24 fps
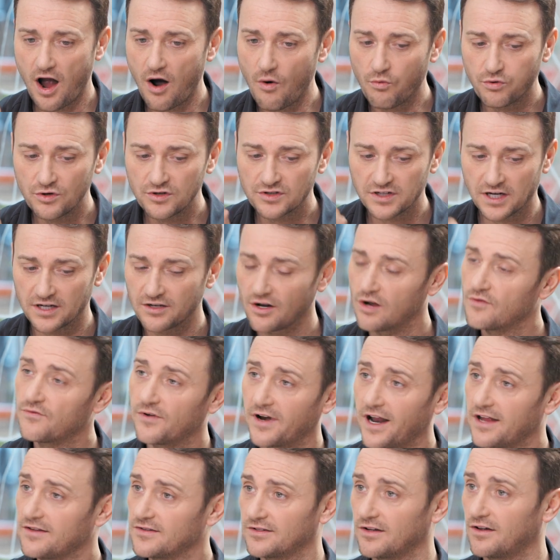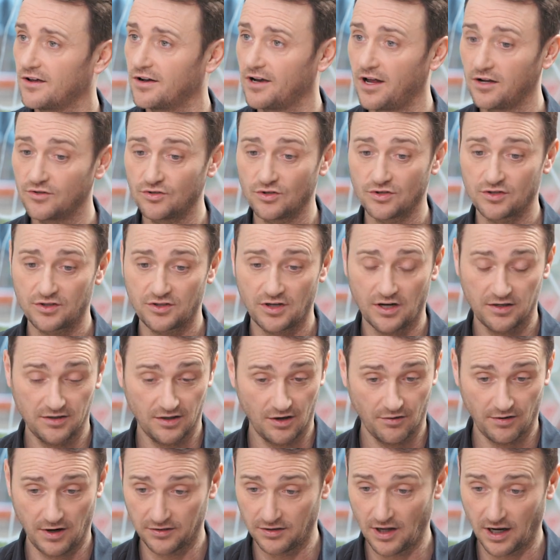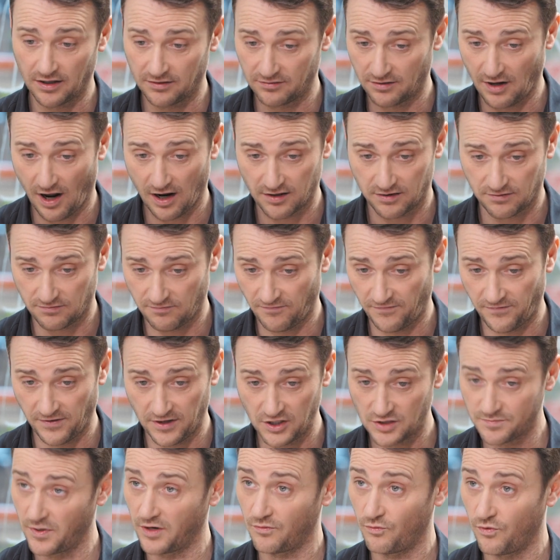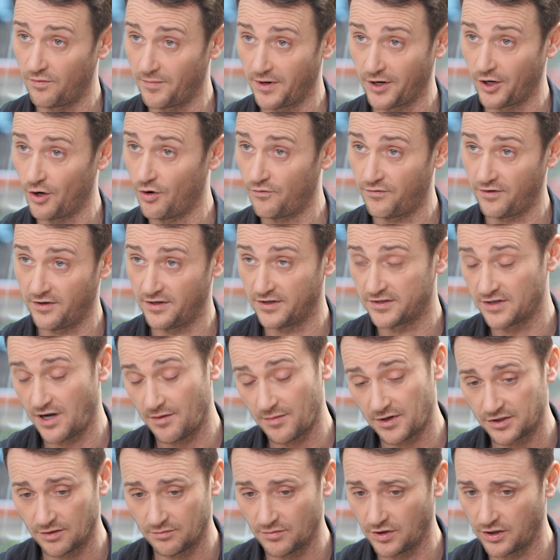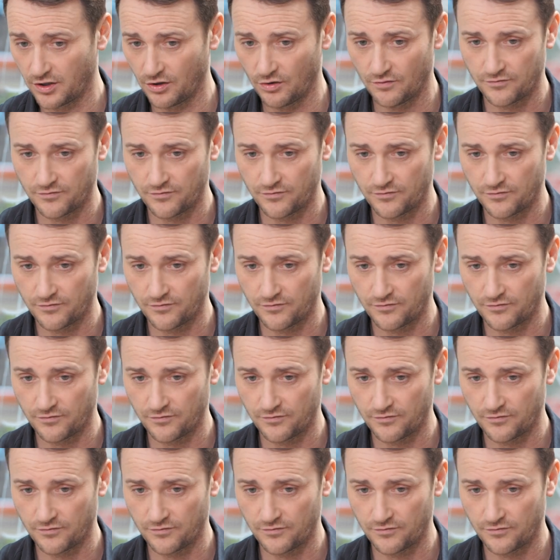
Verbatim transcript: I wouldn't say no for an answer. And I just, uh, you know, I, I, I finished my, with my girlfriend at the time. I dumped my